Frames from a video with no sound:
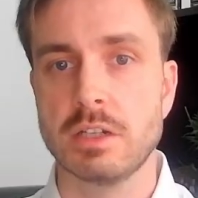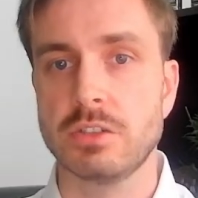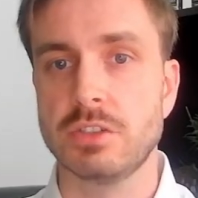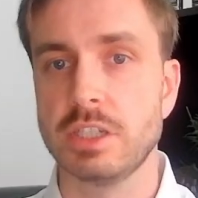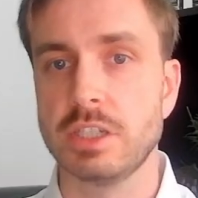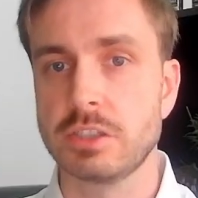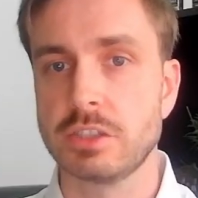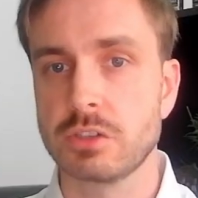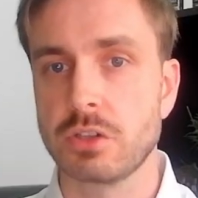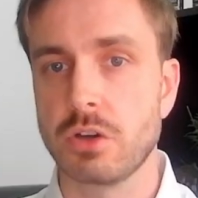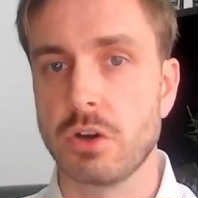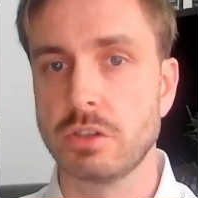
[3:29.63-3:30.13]

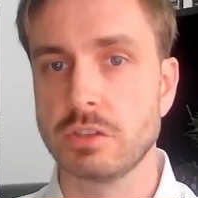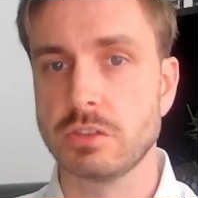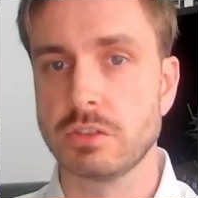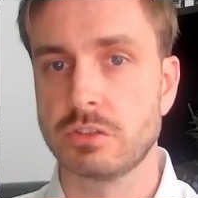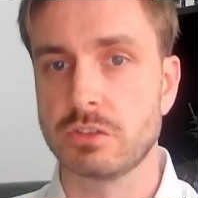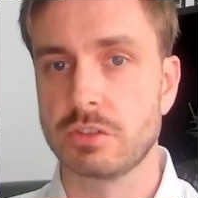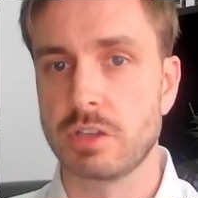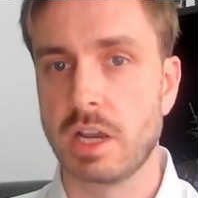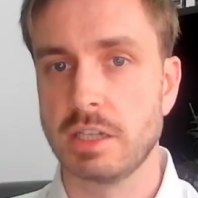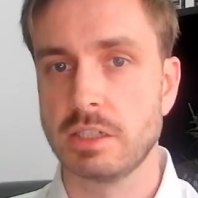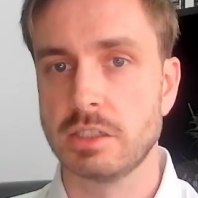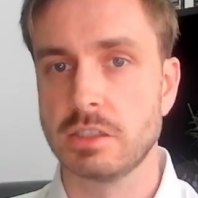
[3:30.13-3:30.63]
This
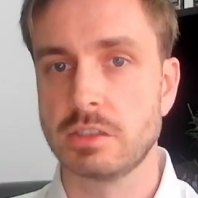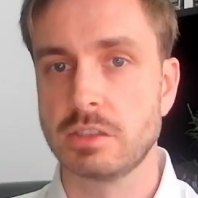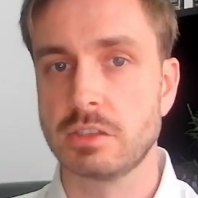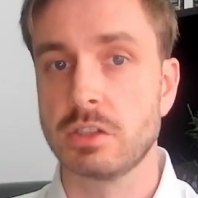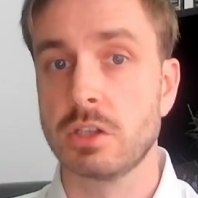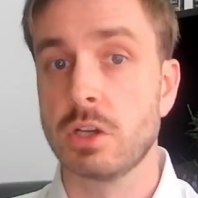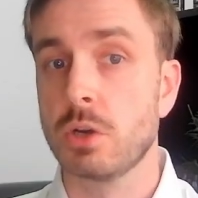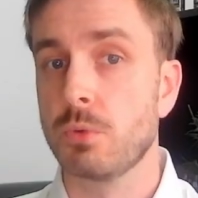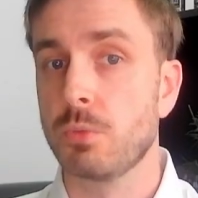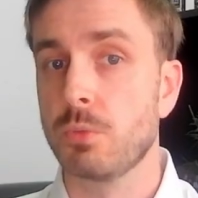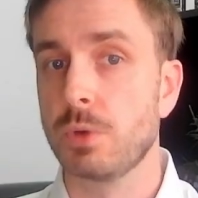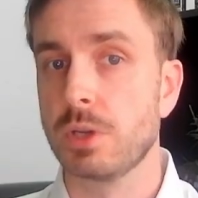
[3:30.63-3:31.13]
coincided
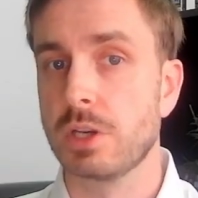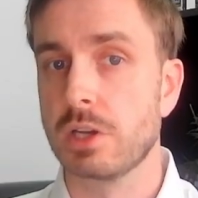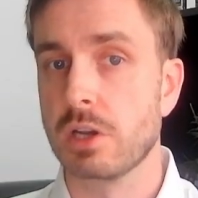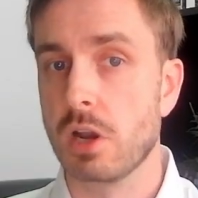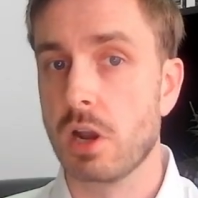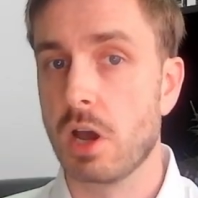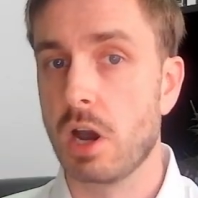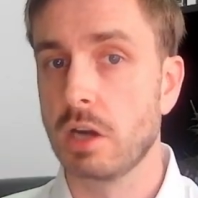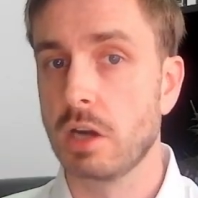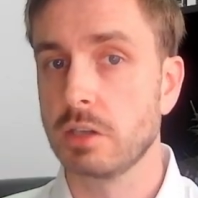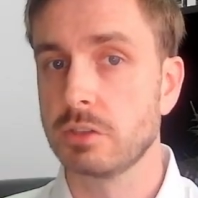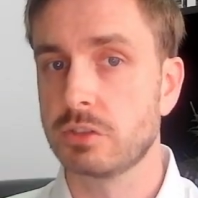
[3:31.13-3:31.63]
with
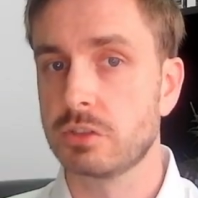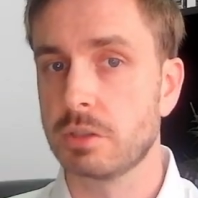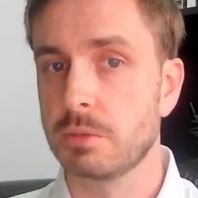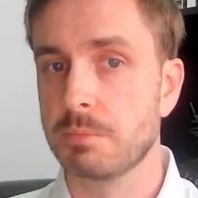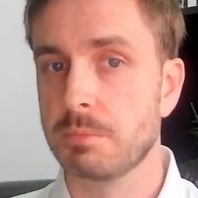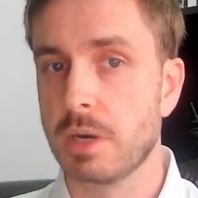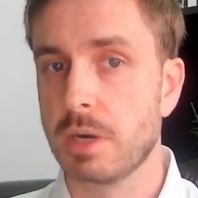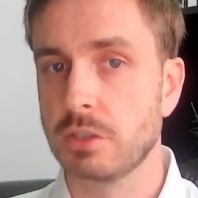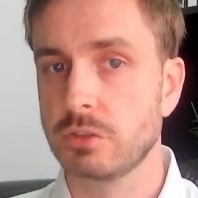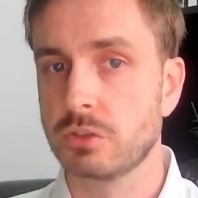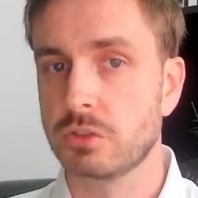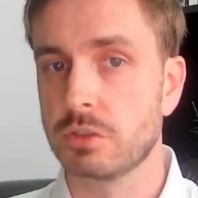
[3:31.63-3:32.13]
large
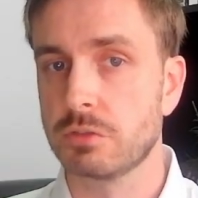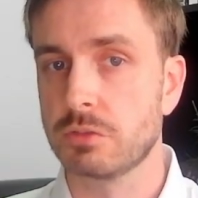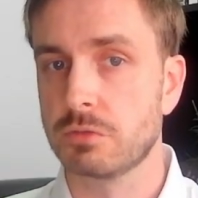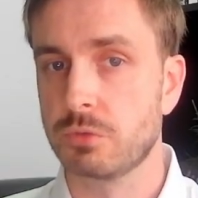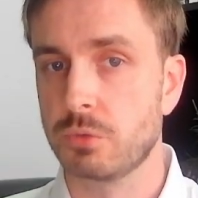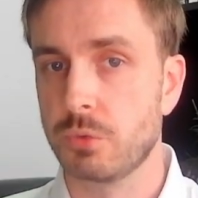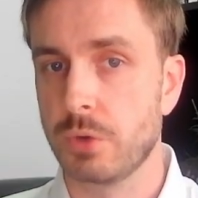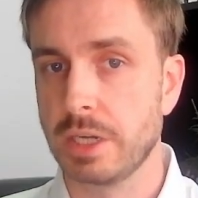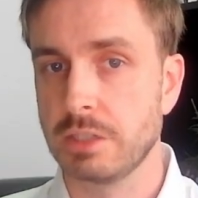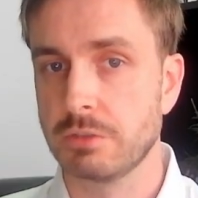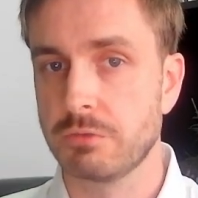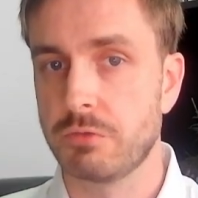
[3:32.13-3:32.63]
amounts of
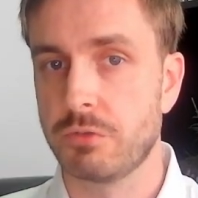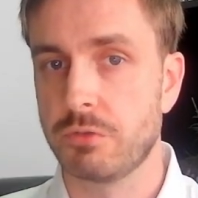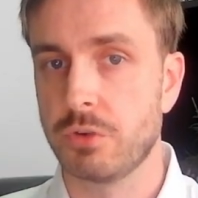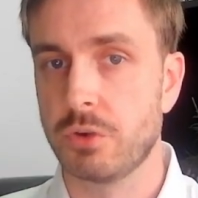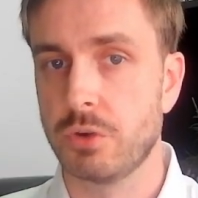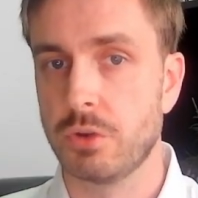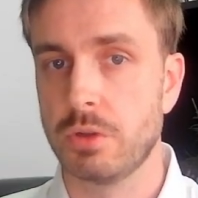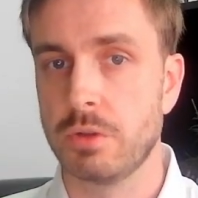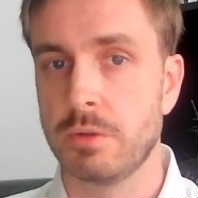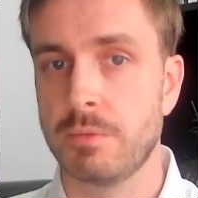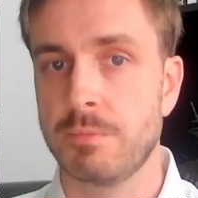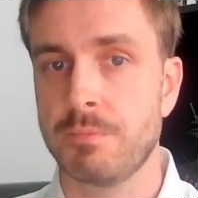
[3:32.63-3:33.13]

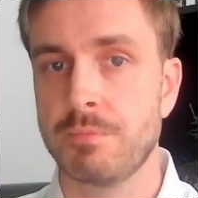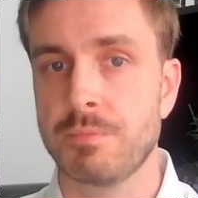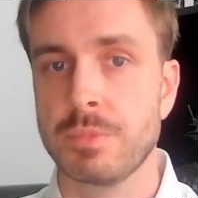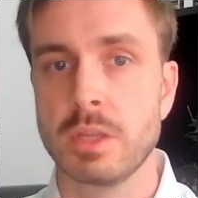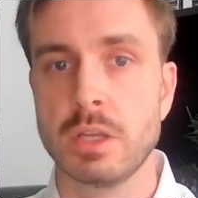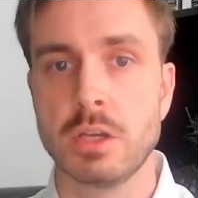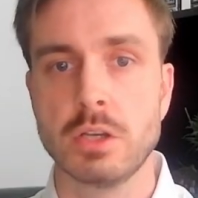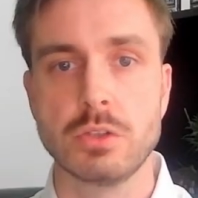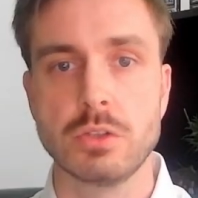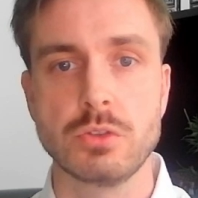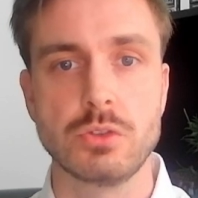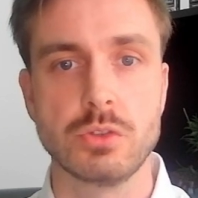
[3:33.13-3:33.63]
rainfall.
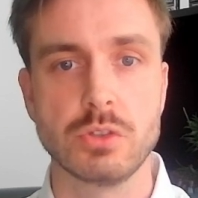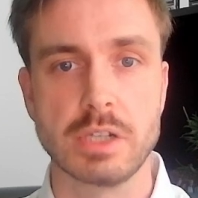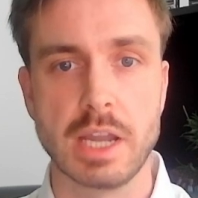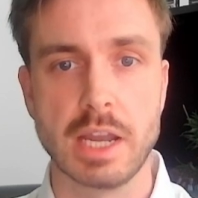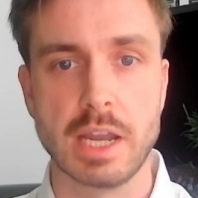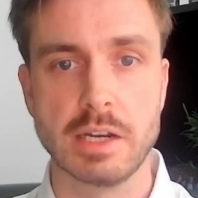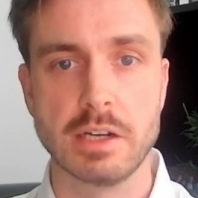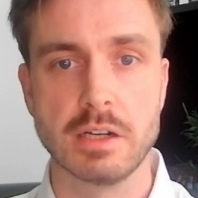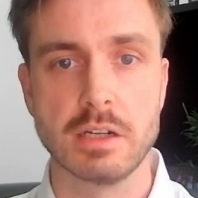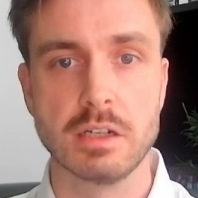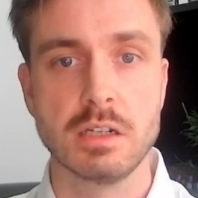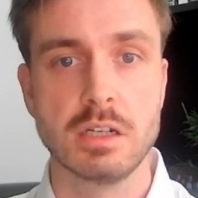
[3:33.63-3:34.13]

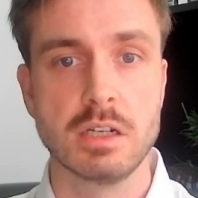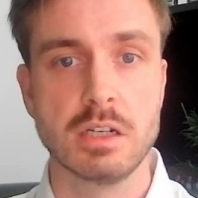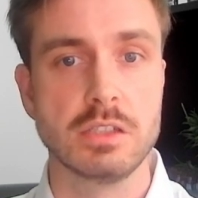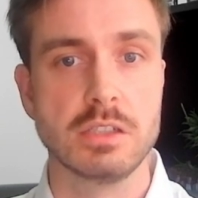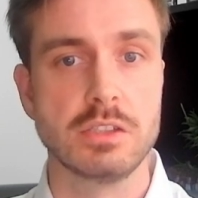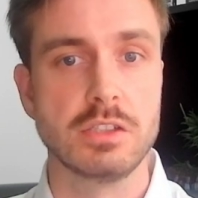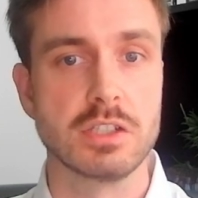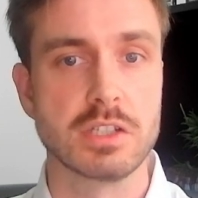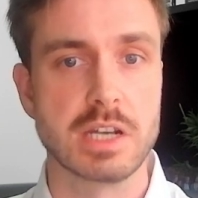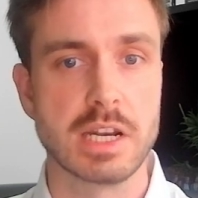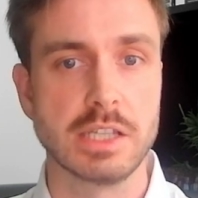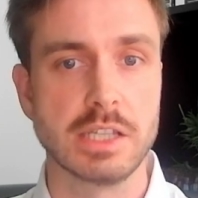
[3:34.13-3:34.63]
Together,
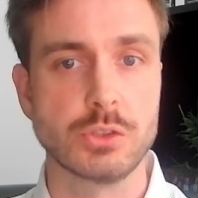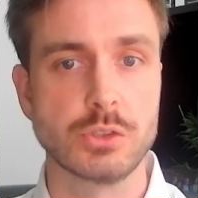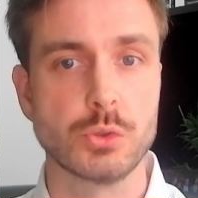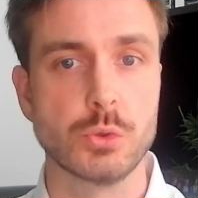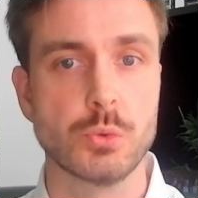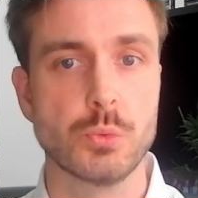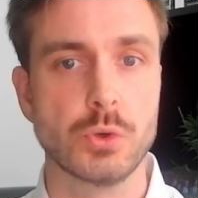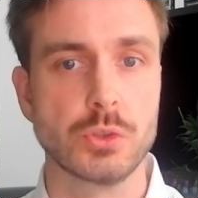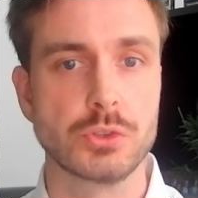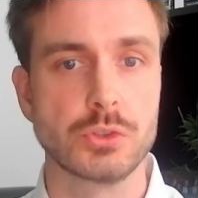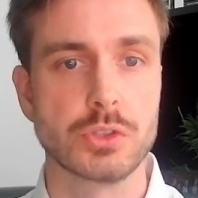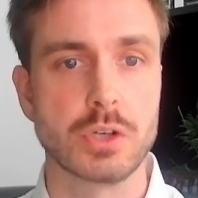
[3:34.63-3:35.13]
this led to
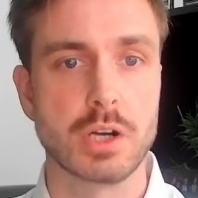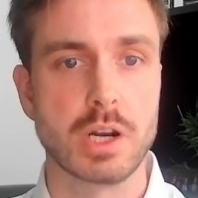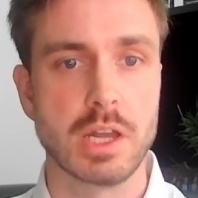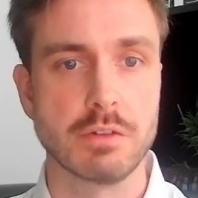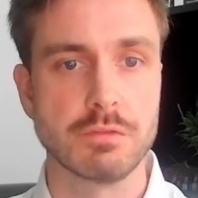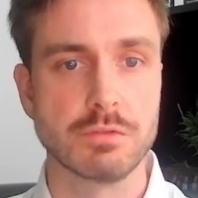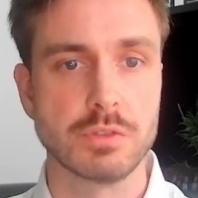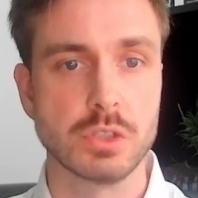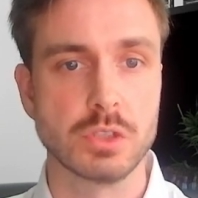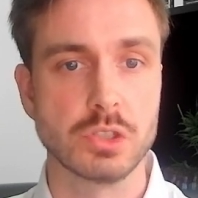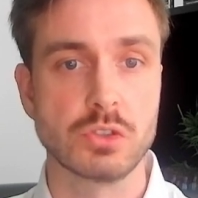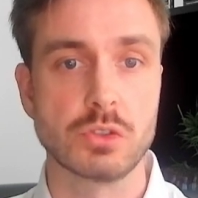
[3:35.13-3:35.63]
water
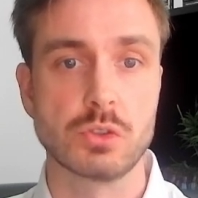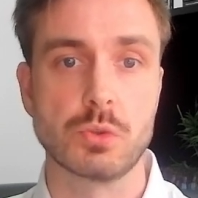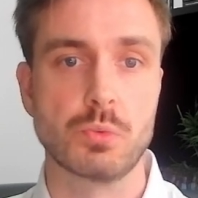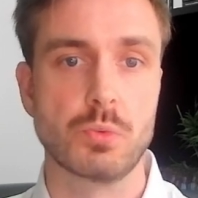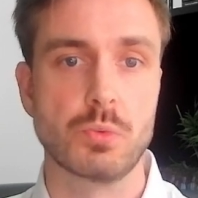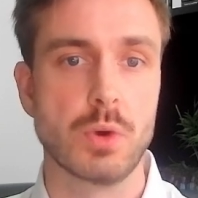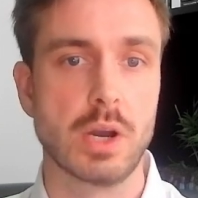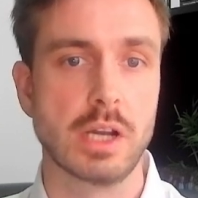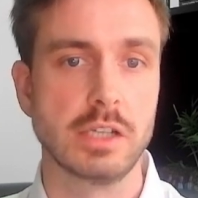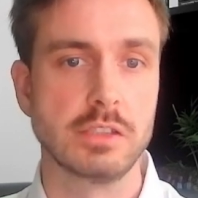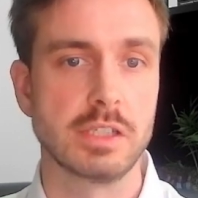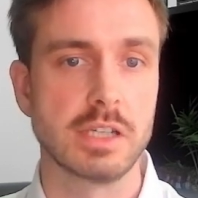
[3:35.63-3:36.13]
levels
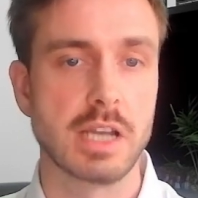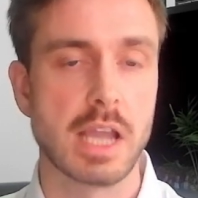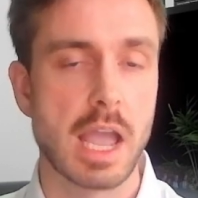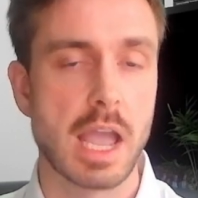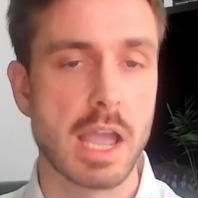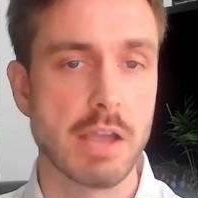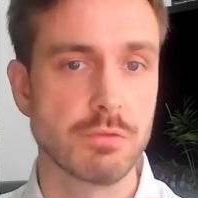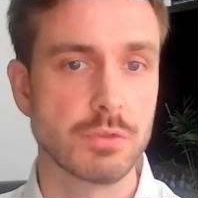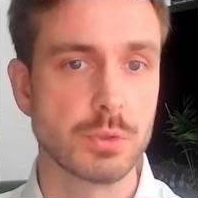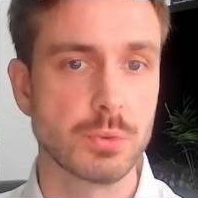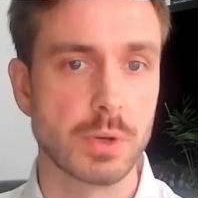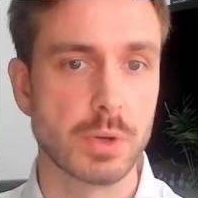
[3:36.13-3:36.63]
rising
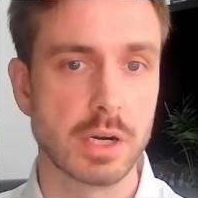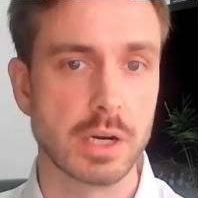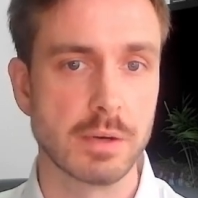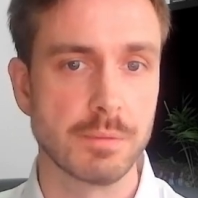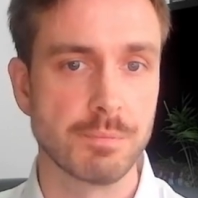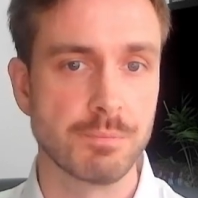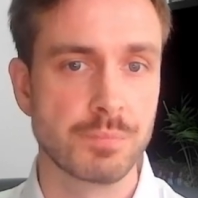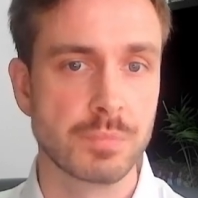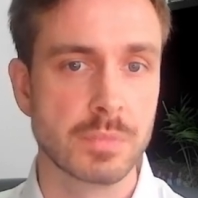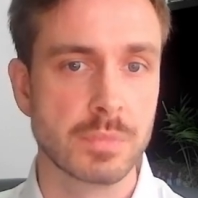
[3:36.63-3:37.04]
everywhere.